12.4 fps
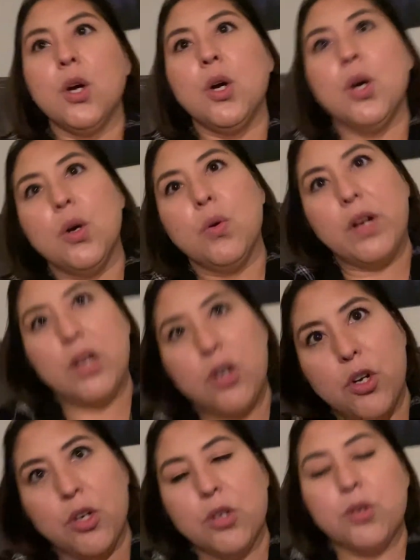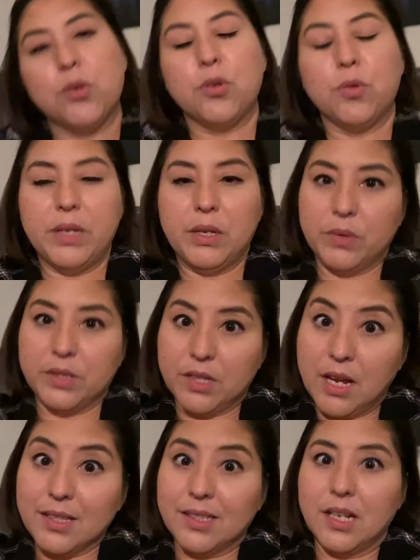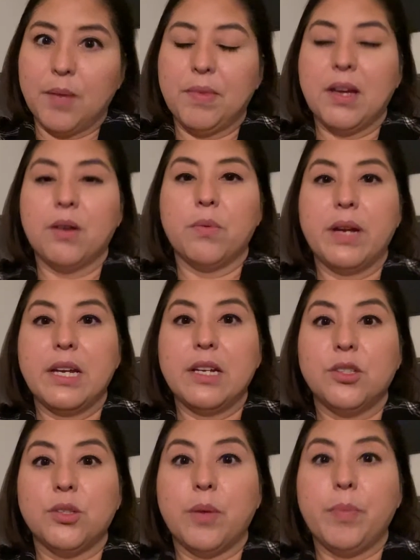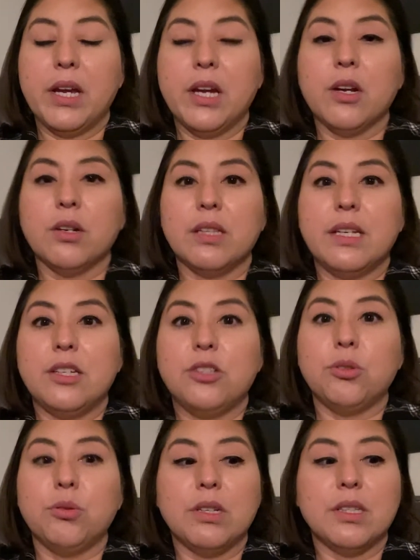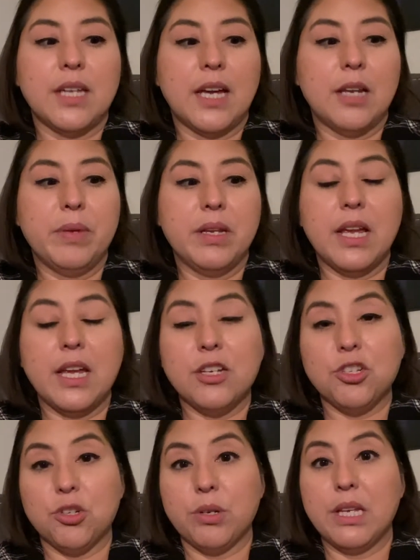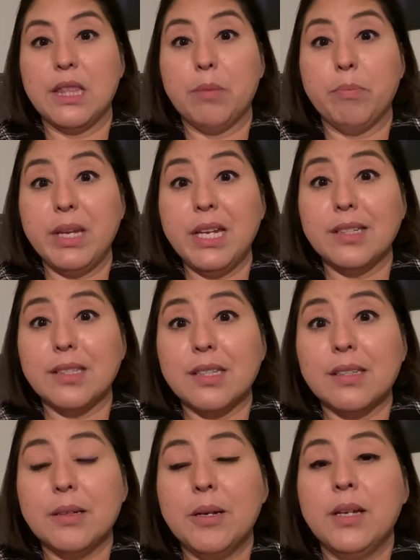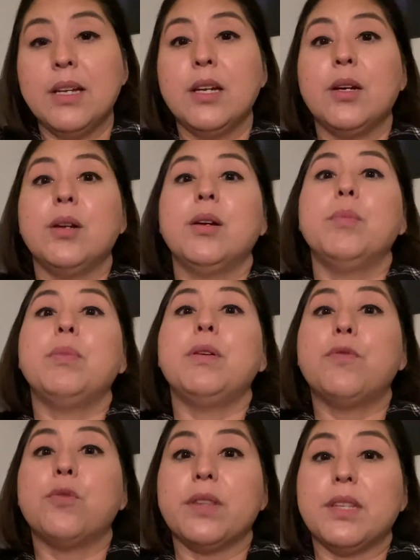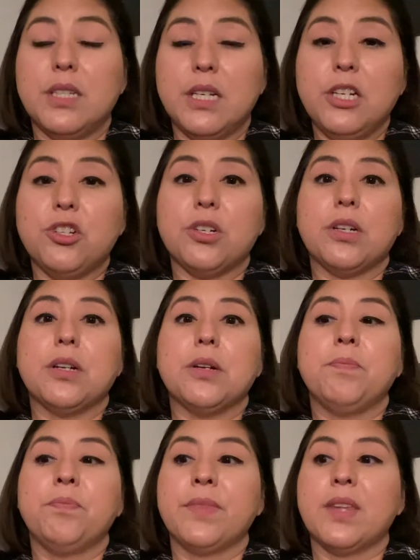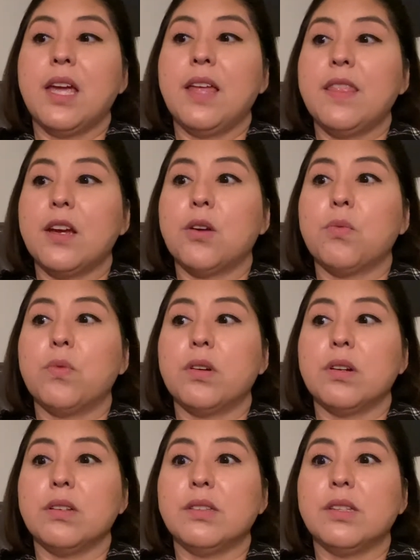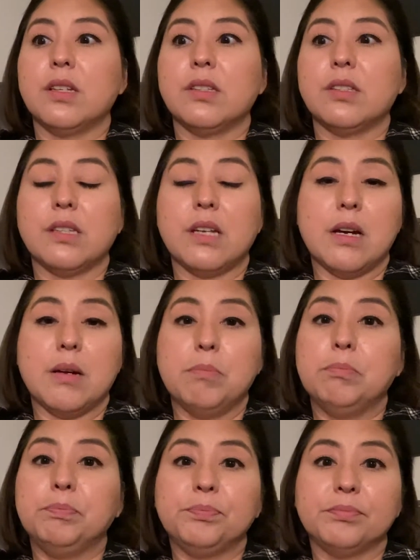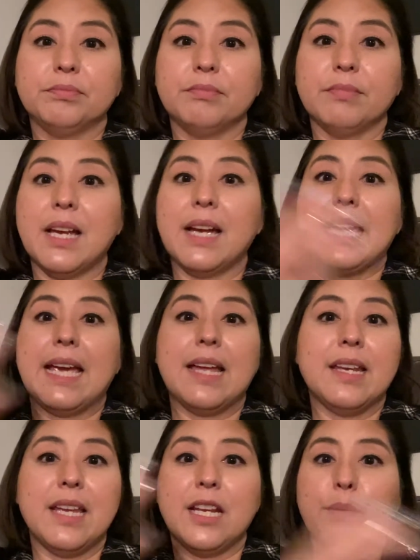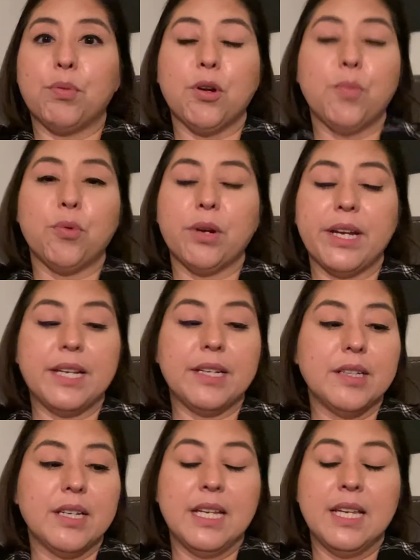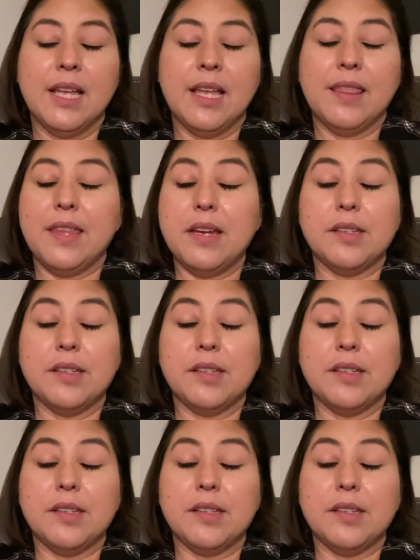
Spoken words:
Well, her Google Meet was not set up that way, so apparently students had been entering the Meet before the teacher, and there was some, again, inappropriate things